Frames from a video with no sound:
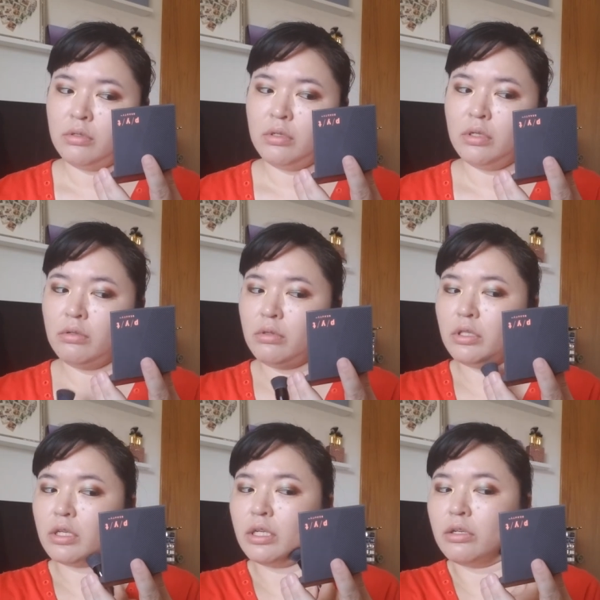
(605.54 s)
I don't
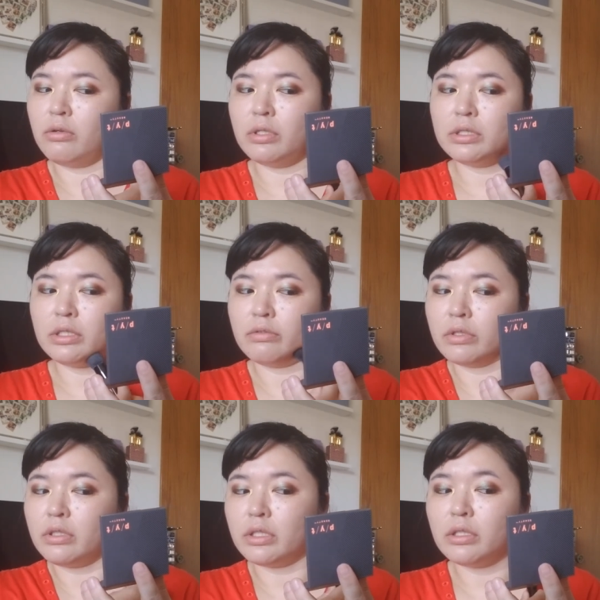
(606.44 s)
think I notice it
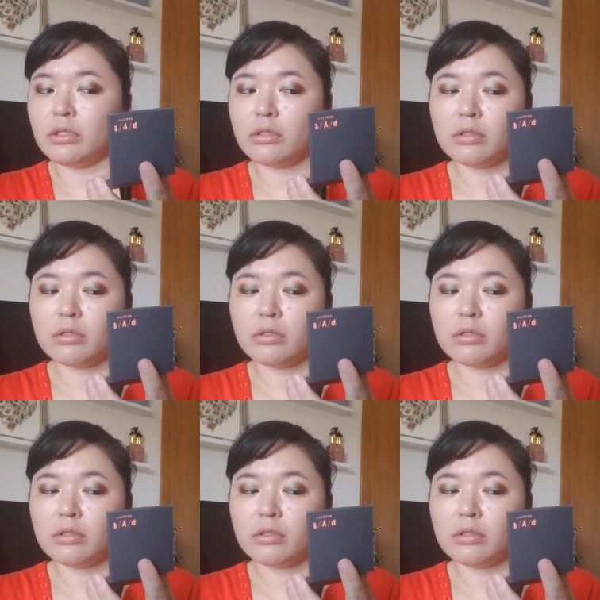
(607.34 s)
really